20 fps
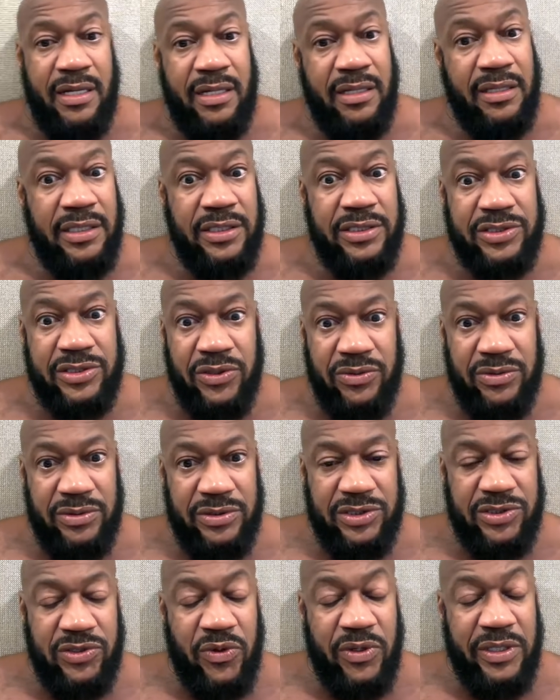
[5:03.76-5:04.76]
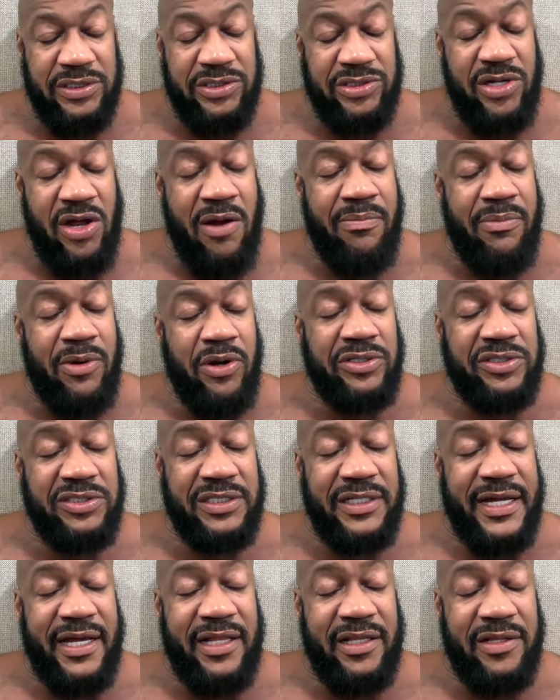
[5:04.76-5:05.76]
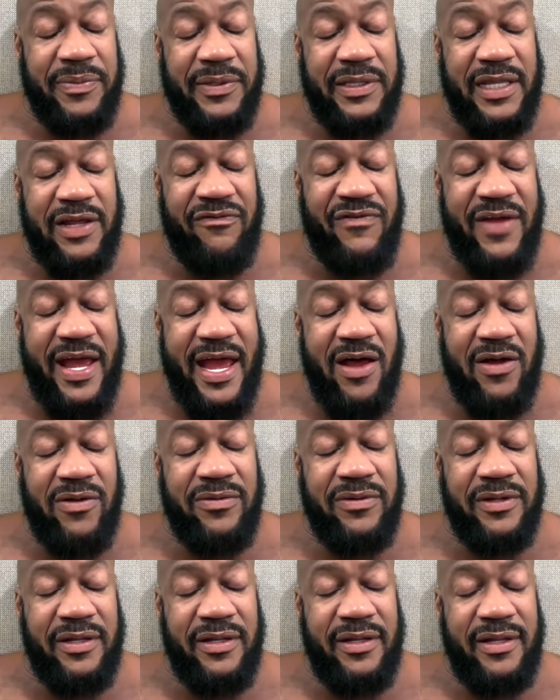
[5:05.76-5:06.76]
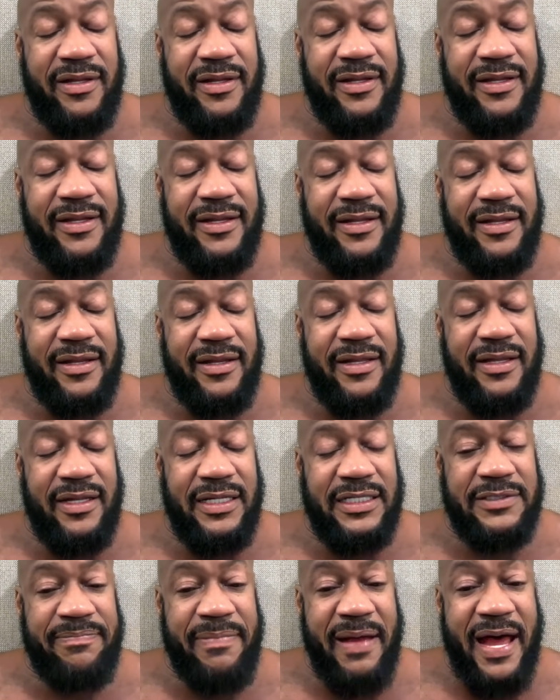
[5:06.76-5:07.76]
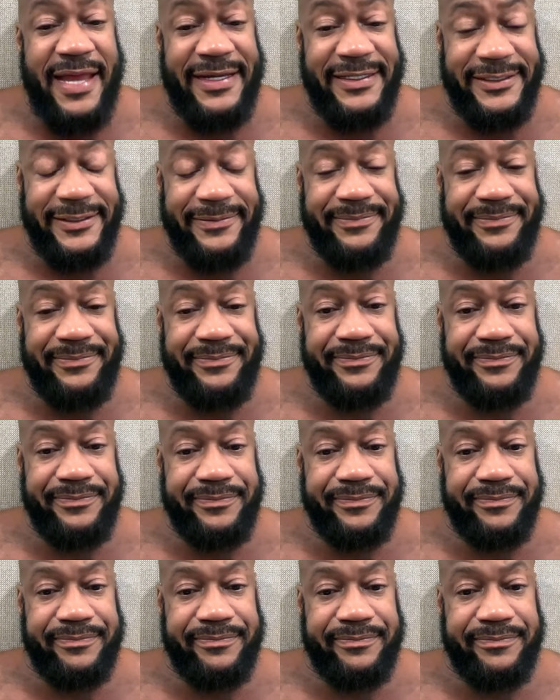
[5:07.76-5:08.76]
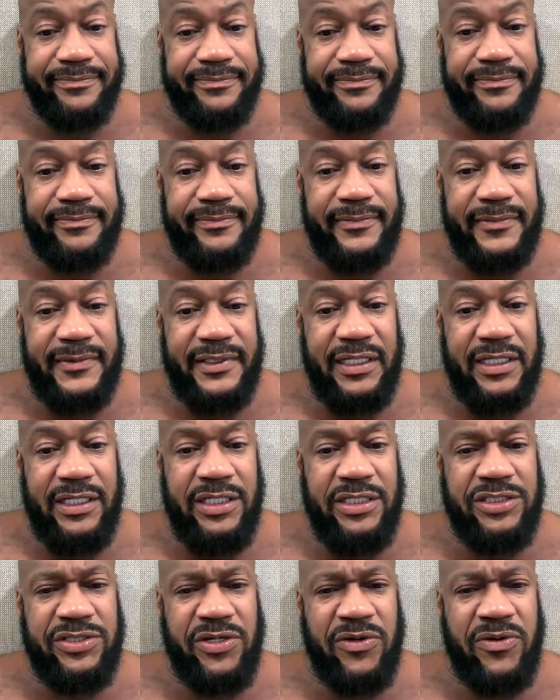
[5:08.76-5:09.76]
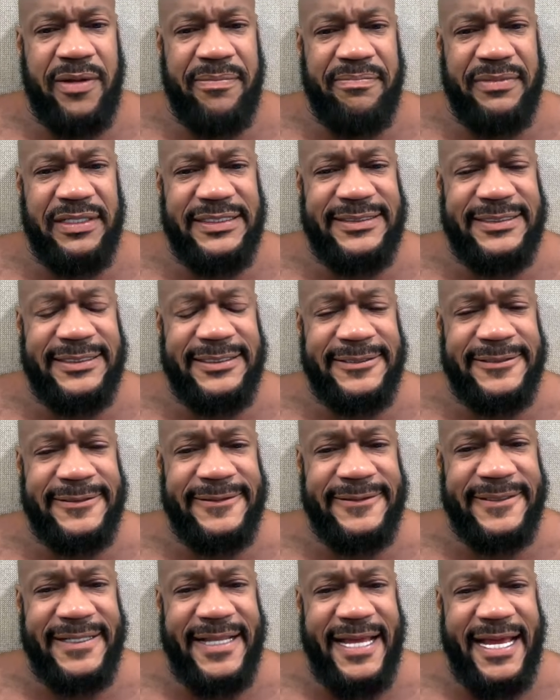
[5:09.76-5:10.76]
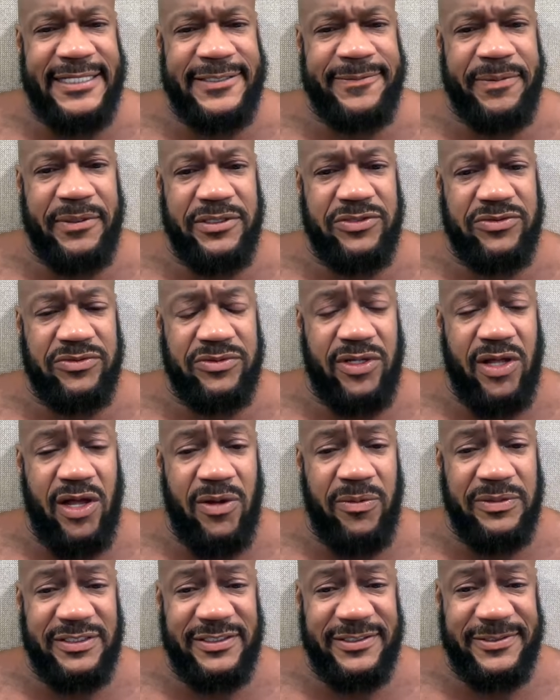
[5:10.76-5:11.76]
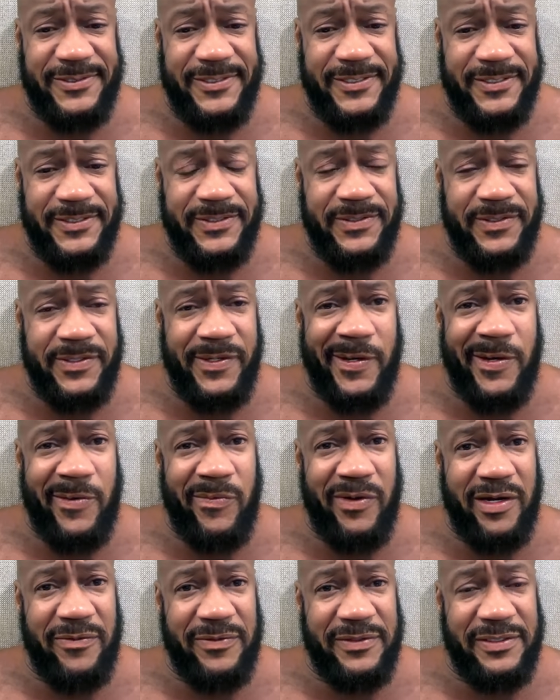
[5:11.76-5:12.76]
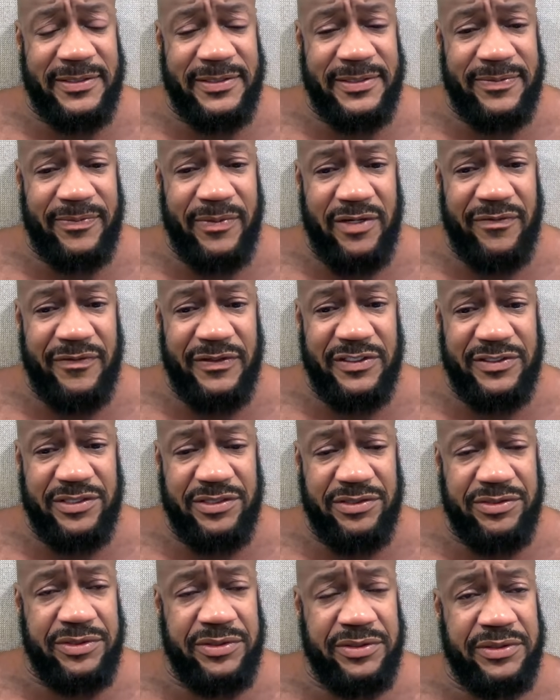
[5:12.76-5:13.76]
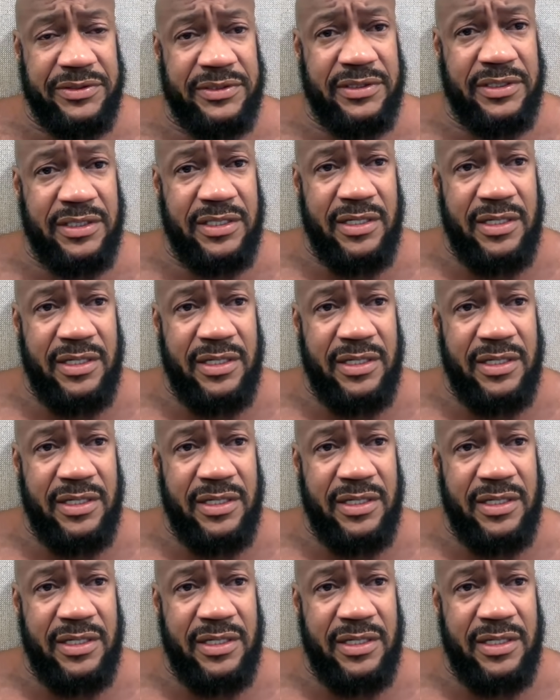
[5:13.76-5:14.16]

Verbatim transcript: these stories start merging together. But they found his body. He showed up missing. The last person saw him was his sister or one of his one of his sisters.